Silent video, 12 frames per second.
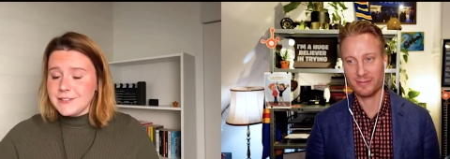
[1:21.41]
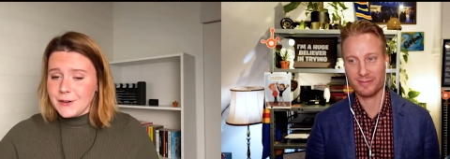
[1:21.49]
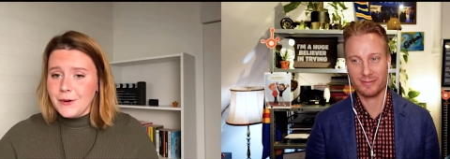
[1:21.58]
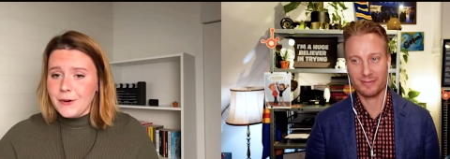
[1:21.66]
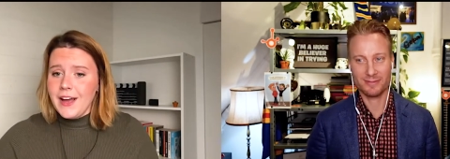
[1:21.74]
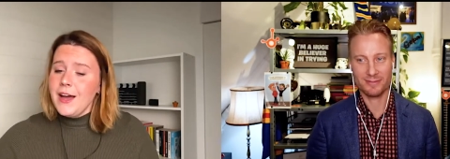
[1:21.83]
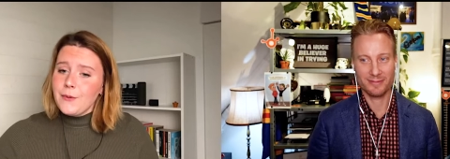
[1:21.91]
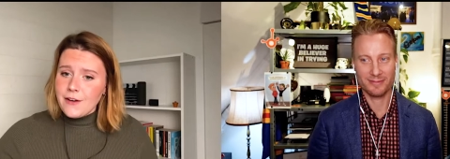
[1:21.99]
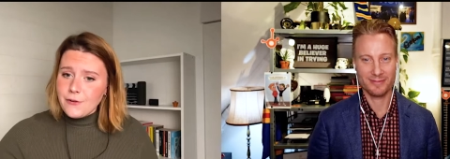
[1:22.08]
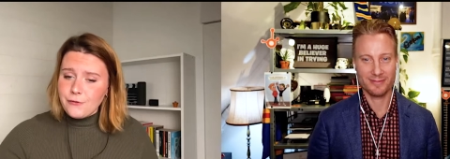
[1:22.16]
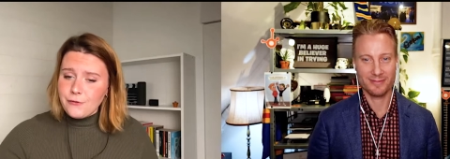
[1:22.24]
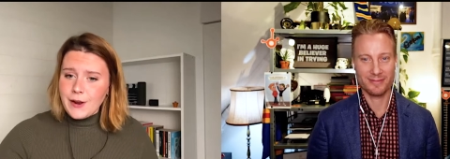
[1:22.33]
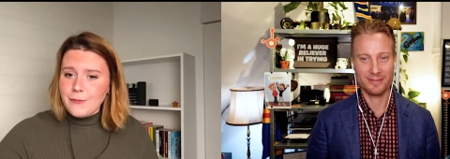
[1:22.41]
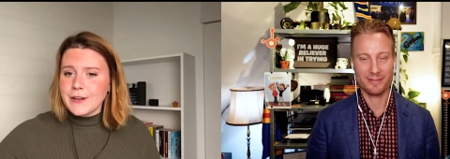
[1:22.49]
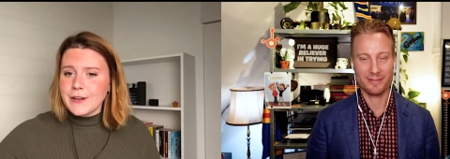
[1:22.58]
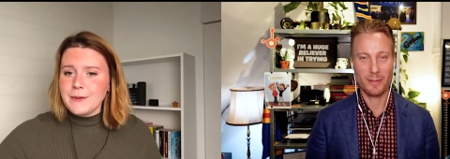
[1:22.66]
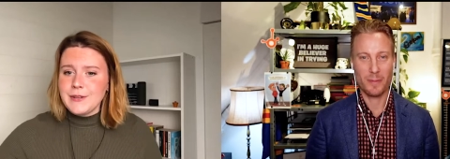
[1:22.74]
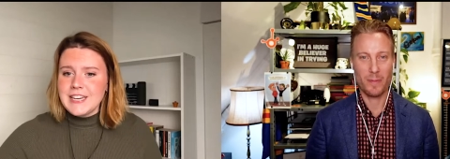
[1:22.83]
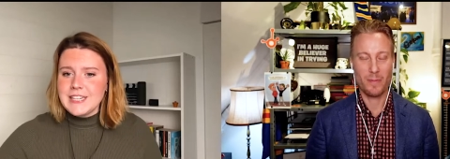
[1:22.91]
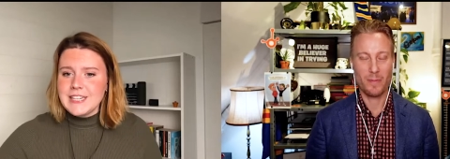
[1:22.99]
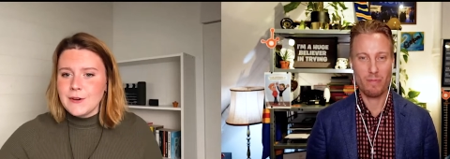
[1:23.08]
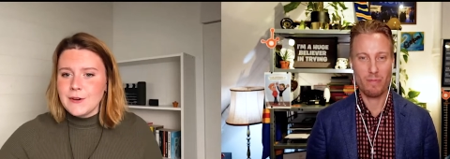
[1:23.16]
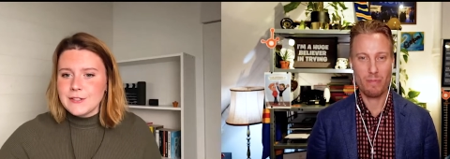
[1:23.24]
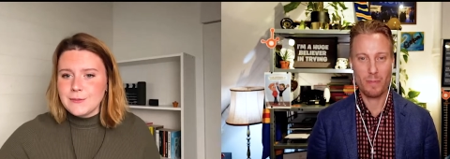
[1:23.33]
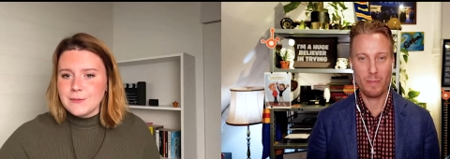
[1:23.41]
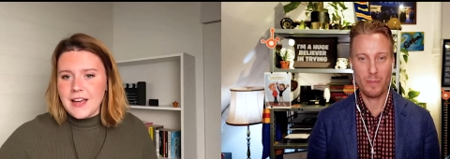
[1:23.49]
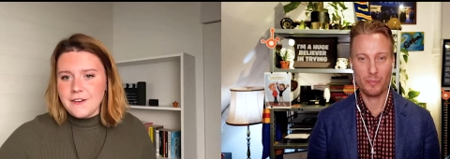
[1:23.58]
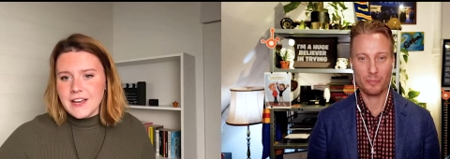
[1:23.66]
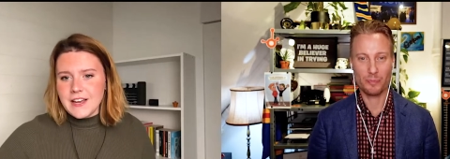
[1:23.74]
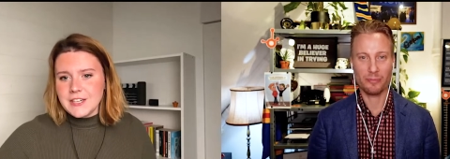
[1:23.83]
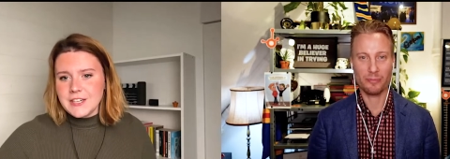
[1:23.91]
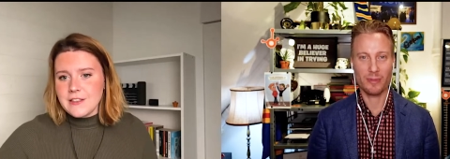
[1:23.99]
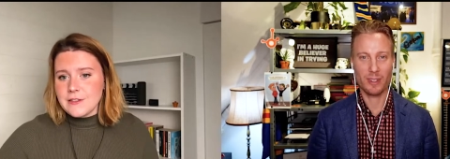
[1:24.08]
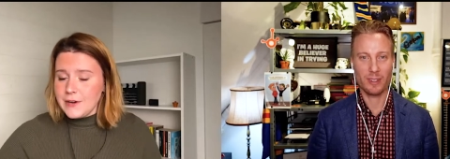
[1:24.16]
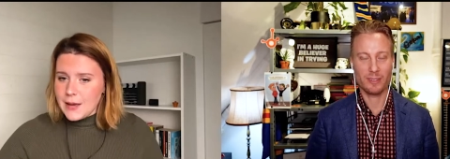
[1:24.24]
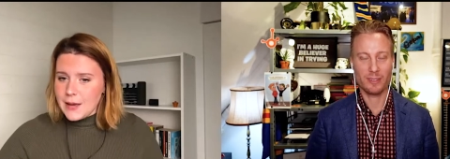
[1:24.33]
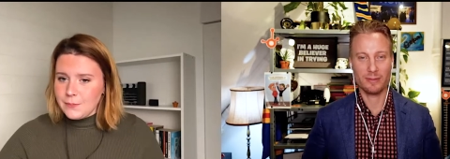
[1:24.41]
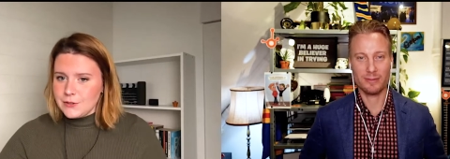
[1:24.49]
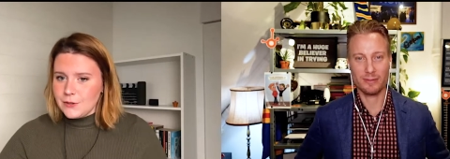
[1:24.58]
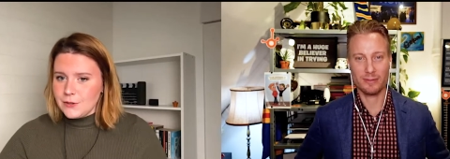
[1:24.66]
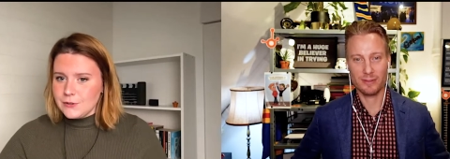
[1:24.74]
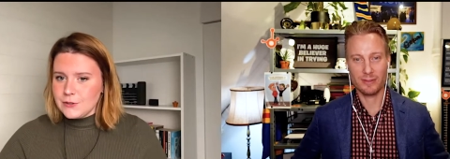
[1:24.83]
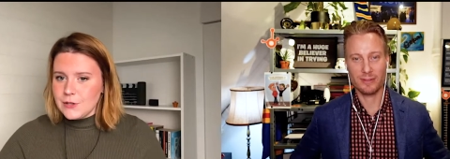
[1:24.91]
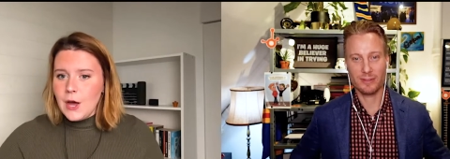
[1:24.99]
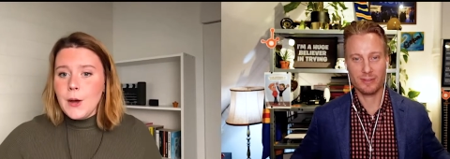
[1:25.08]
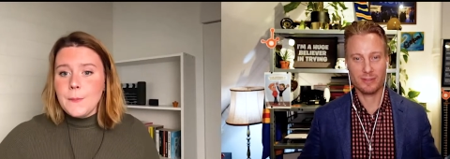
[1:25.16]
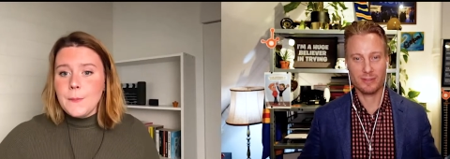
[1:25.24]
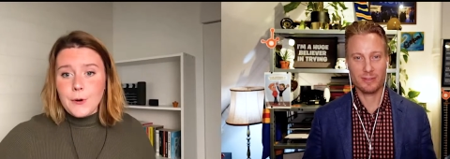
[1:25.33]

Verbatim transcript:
Speaker 1: So we have a framework in place because we have actually three episodes